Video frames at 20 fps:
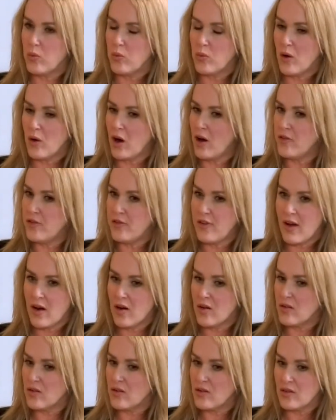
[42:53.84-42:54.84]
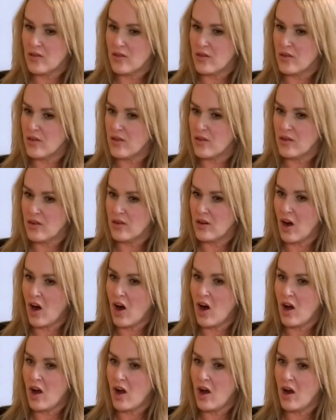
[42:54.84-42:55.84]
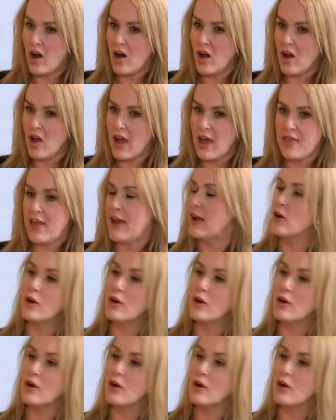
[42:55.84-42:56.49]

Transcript: I felt that